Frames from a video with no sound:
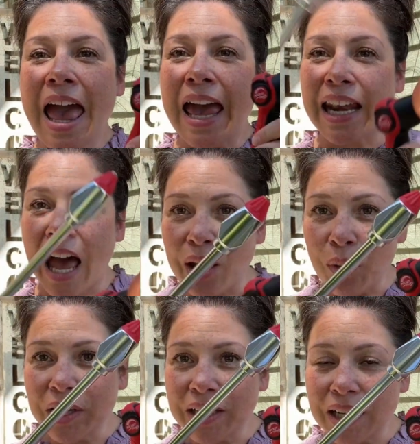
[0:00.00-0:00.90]
and I
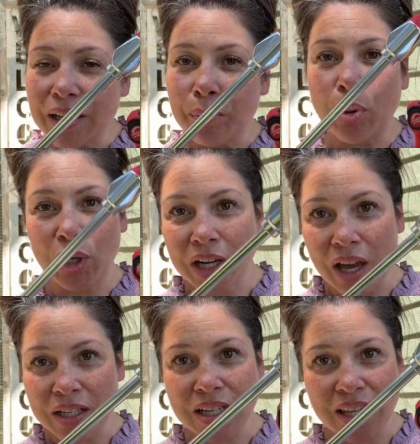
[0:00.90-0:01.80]
wanted to put it
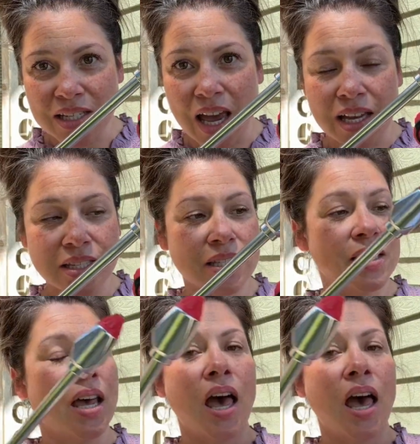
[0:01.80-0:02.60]
to the test